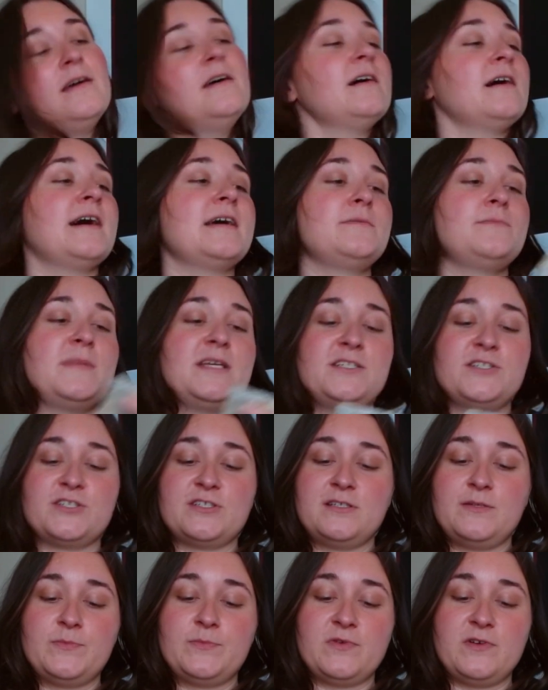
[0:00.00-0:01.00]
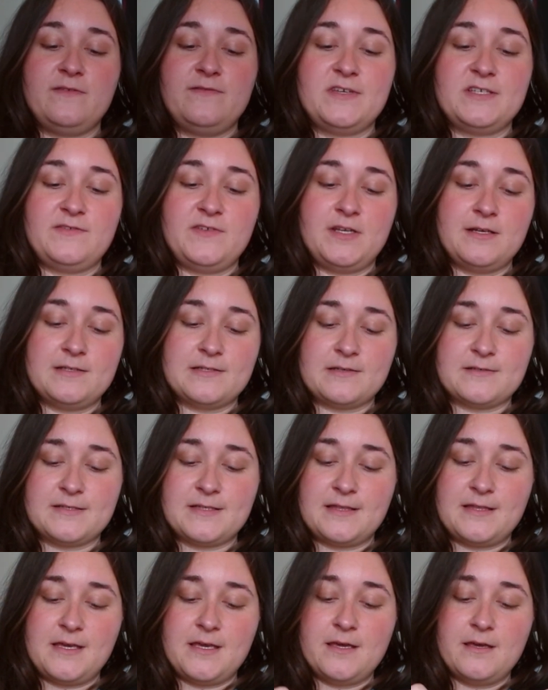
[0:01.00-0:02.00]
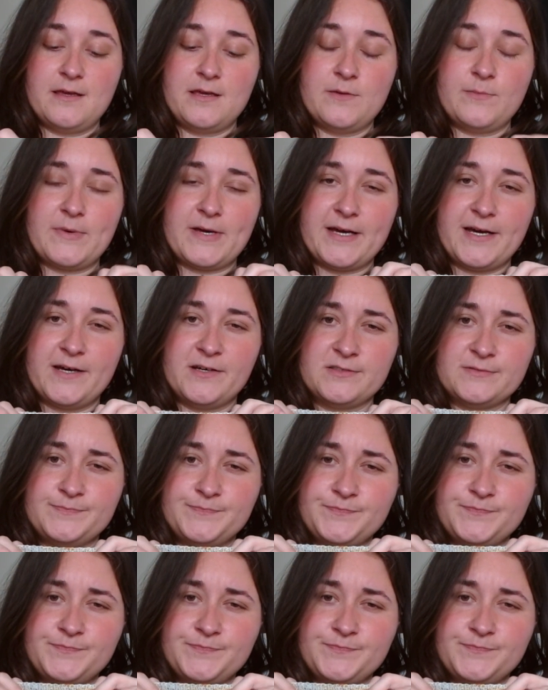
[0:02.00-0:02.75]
I had mentioned in previous videos I was thinking about